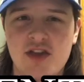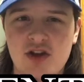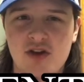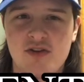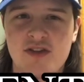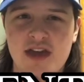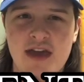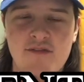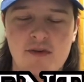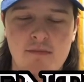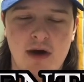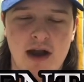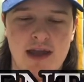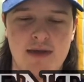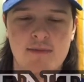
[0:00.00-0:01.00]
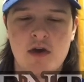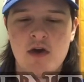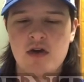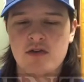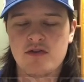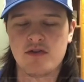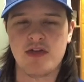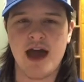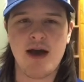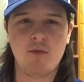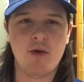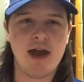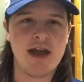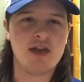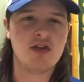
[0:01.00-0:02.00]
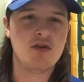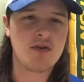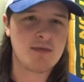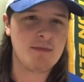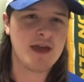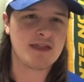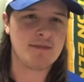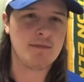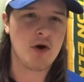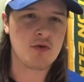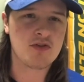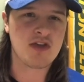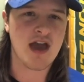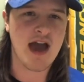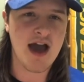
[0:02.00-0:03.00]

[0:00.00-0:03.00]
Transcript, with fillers: and you're saving money. So that way you can make the most